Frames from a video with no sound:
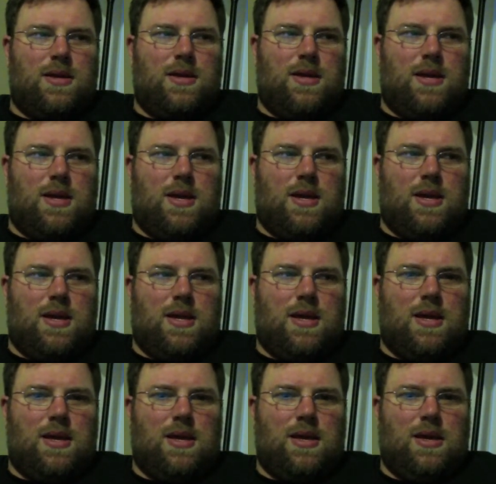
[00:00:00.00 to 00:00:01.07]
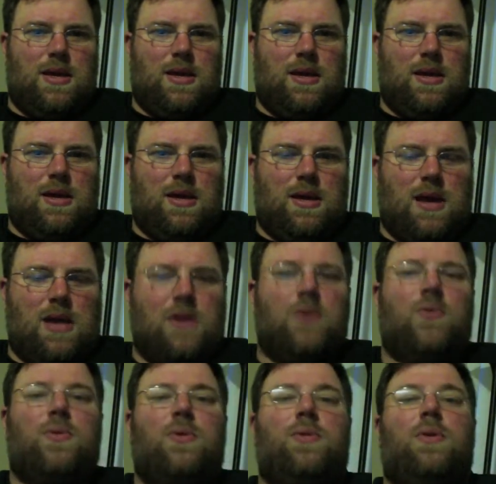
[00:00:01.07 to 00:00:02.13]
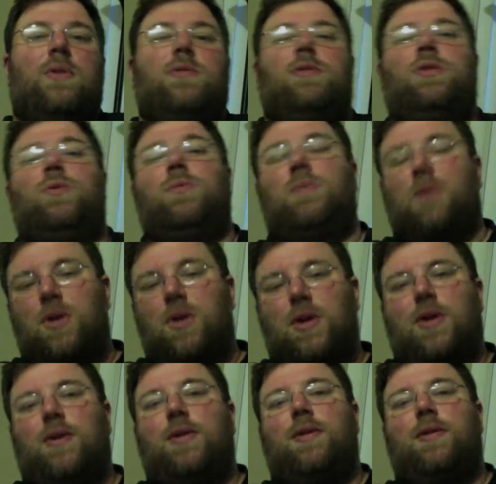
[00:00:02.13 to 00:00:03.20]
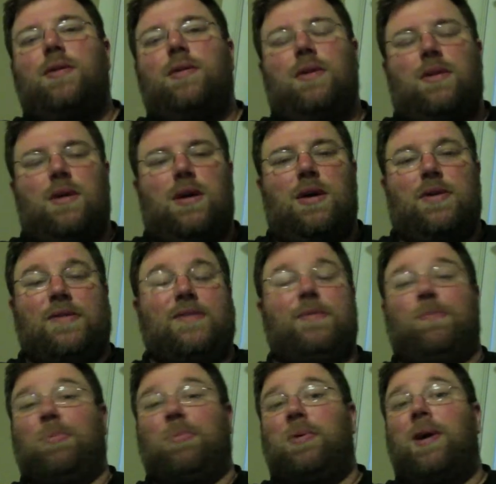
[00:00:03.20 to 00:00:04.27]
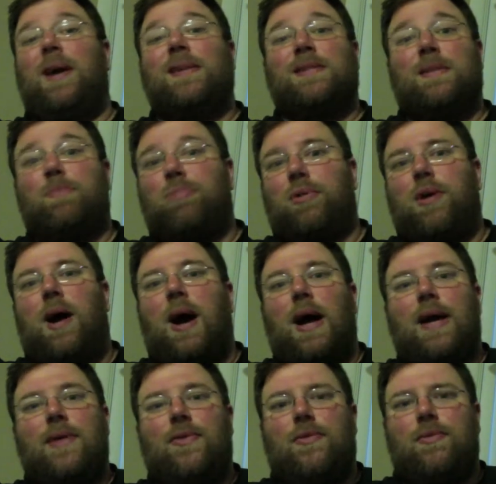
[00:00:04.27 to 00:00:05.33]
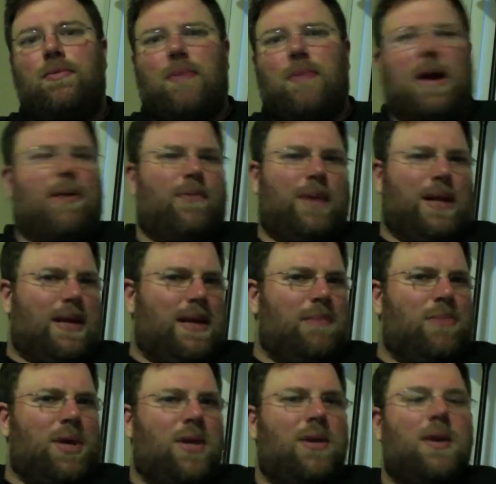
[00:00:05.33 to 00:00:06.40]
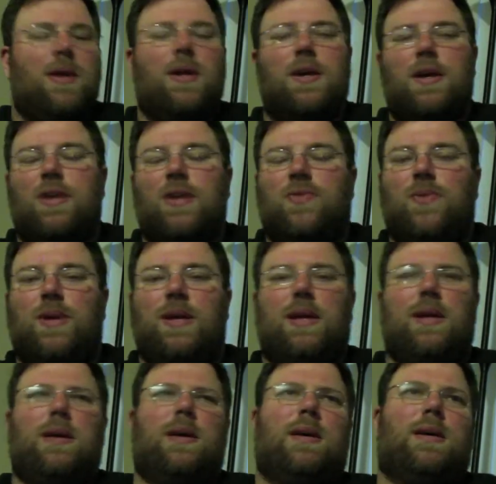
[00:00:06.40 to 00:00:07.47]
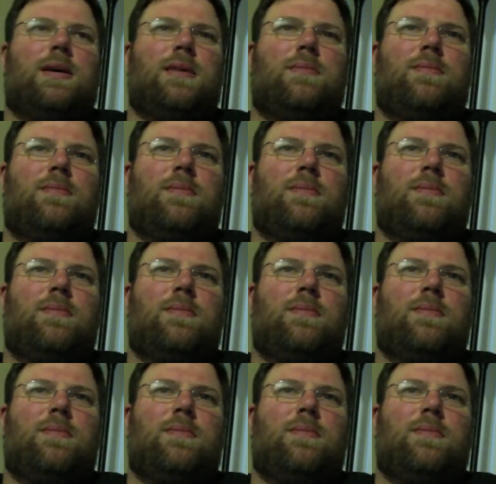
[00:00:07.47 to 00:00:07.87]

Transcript: and you learn, surprise, surprise, not really, but it's really. I